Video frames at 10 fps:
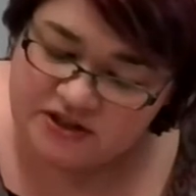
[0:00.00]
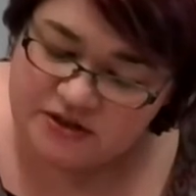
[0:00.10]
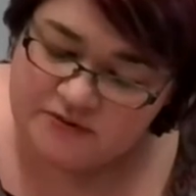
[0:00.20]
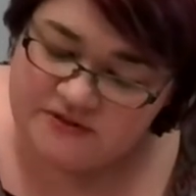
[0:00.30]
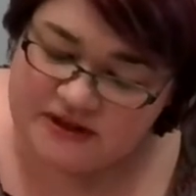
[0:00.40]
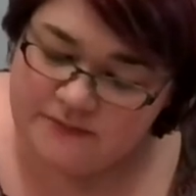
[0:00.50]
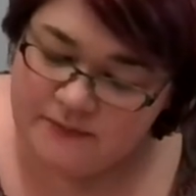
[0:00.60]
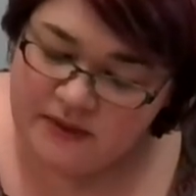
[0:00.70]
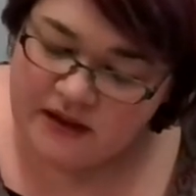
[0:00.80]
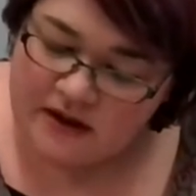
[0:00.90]
to use it.
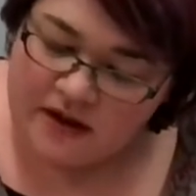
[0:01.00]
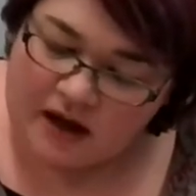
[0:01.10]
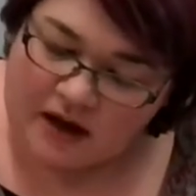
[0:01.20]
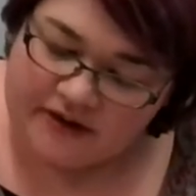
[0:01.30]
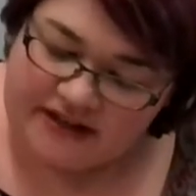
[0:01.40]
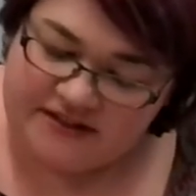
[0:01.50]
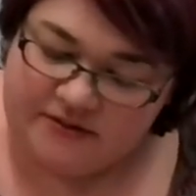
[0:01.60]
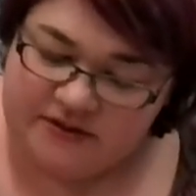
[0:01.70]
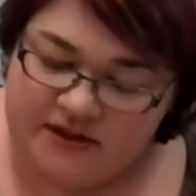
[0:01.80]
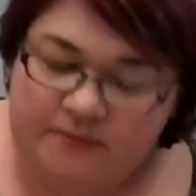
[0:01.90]
All right,
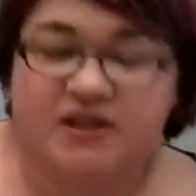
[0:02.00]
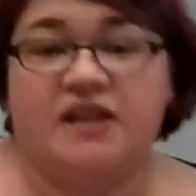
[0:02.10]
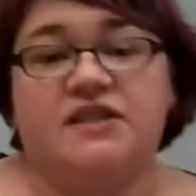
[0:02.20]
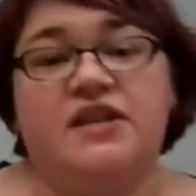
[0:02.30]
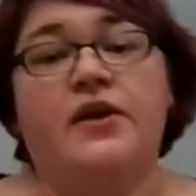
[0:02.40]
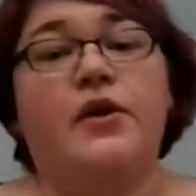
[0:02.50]
so subject.